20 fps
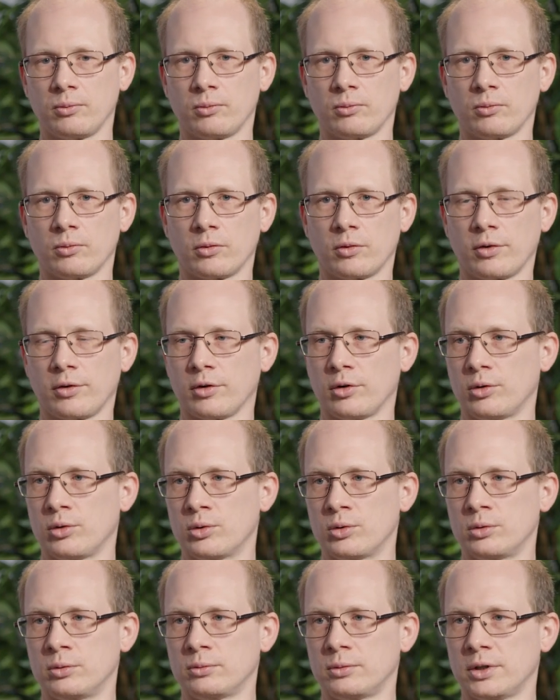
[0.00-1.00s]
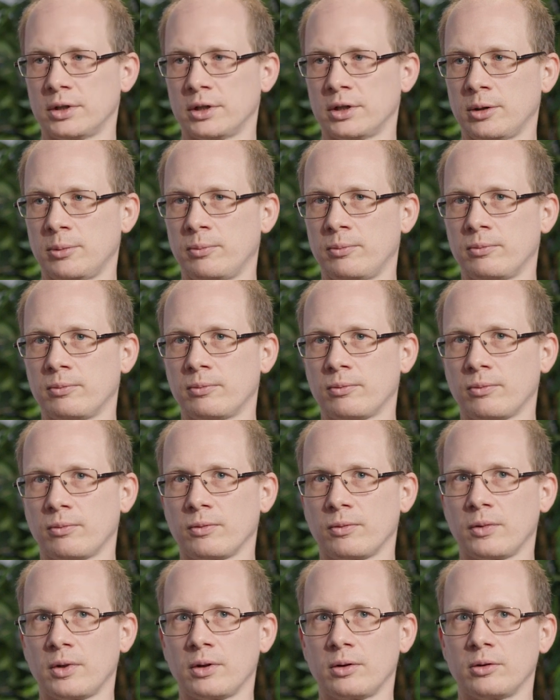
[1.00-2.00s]
And so
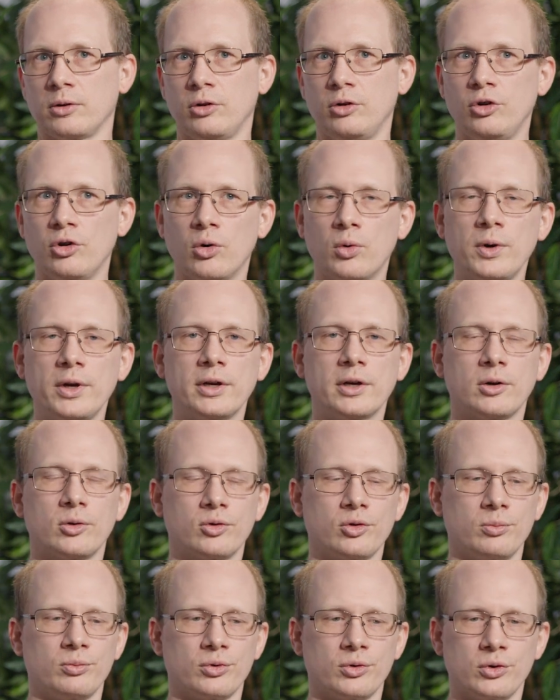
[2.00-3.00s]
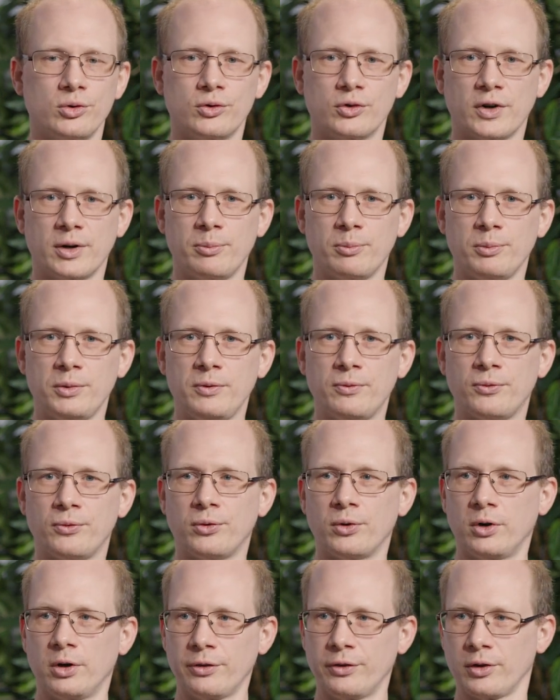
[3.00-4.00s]
knowing how to program
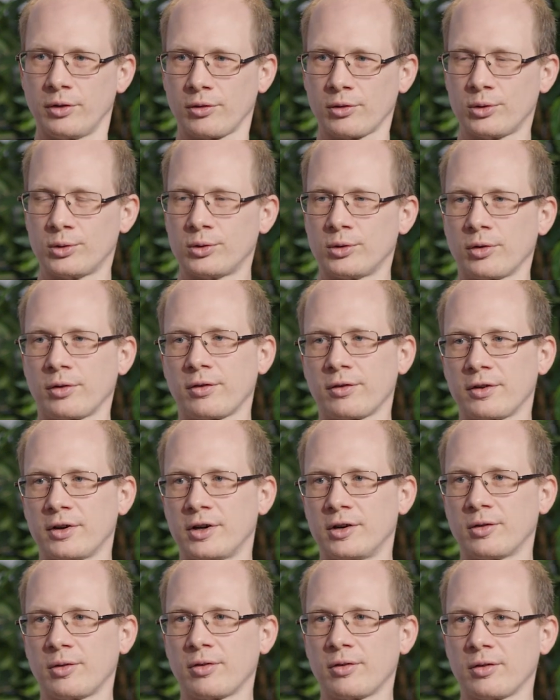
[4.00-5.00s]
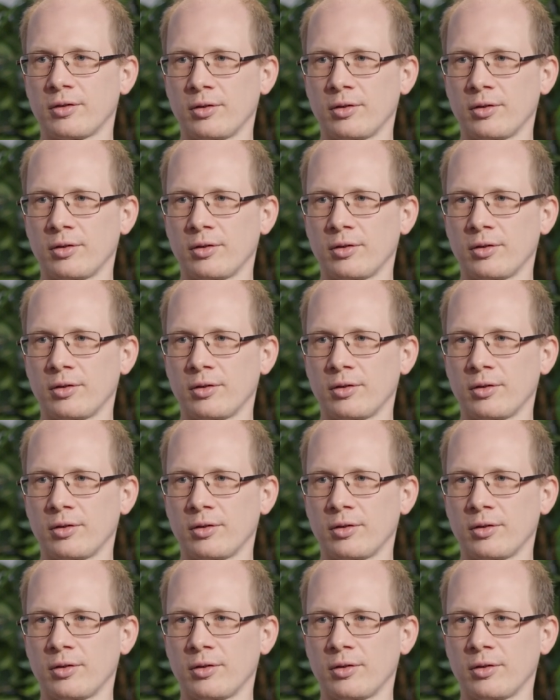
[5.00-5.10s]
before this course starts